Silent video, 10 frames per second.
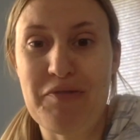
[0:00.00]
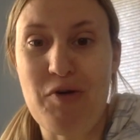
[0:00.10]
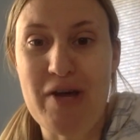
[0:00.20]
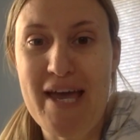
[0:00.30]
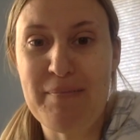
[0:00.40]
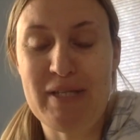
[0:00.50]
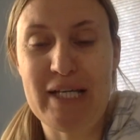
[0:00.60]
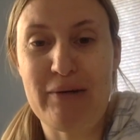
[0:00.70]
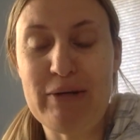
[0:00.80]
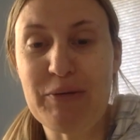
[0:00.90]

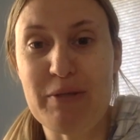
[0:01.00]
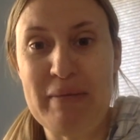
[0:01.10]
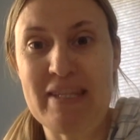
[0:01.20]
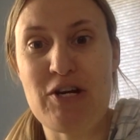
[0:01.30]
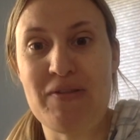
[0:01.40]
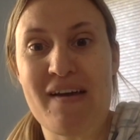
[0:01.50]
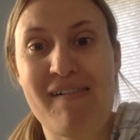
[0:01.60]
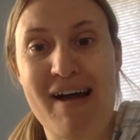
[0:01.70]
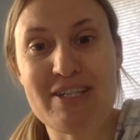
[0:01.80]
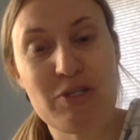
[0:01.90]
vocabulary with me there in the
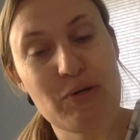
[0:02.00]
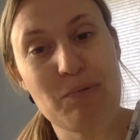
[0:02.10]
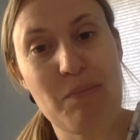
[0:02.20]
classroom,